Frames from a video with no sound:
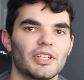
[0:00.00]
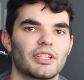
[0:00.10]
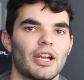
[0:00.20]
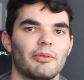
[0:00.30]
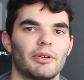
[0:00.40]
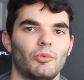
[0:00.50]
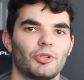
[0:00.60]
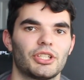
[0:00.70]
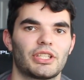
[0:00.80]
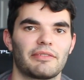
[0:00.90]
So we'll
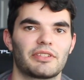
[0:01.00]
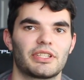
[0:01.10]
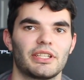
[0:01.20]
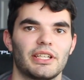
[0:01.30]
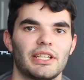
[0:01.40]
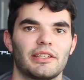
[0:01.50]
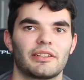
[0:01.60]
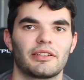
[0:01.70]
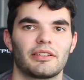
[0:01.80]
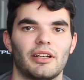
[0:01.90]
just have to see.
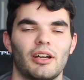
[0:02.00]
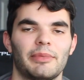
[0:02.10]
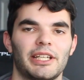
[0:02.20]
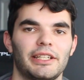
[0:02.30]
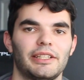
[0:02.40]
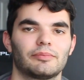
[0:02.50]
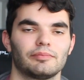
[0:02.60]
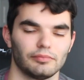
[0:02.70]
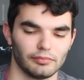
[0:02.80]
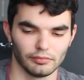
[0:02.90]
I mean,
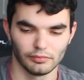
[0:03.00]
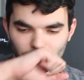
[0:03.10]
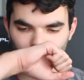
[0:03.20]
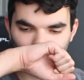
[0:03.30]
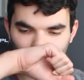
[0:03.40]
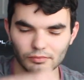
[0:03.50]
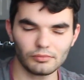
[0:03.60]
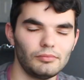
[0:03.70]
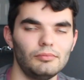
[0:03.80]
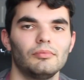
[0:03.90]

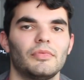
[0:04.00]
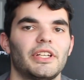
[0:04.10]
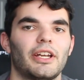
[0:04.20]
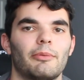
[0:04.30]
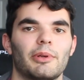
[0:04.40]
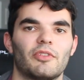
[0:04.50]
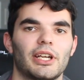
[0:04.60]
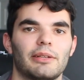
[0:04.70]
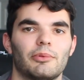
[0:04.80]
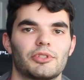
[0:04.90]
you know, we
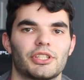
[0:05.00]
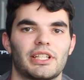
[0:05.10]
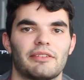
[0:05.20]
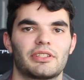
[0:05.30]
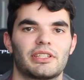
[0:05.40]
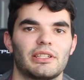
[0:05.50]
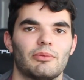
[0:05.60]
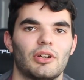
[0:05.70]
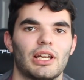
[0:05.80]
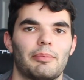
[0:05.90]
really will just have to see
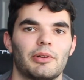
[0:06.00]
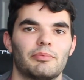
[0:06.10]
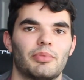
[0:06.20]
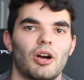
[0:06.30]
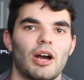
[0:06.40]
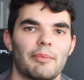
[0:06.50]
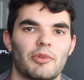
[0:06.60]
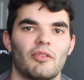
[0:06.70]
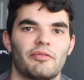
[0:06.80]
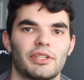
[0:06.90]
what will happen. But I am
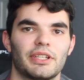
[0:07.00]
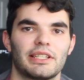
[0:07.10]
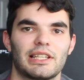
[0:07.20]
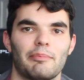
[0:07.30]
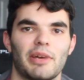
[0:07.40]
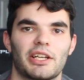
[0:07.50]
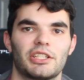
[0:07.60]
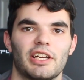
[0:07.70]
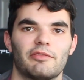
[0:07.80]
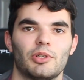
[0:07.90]
confident Islam
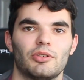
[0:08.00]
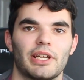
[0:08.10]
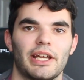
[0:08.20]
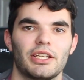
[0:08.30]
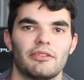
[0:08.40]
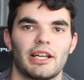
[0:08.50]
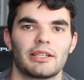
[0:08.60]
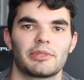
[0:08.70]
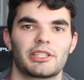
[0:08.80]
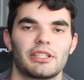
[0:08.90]
Makhachev will get a
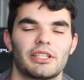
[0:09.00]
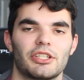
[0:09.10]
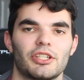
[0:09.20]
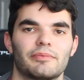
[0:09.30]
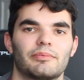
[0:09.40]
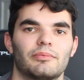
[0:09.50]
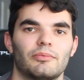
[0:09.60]
unanimous decision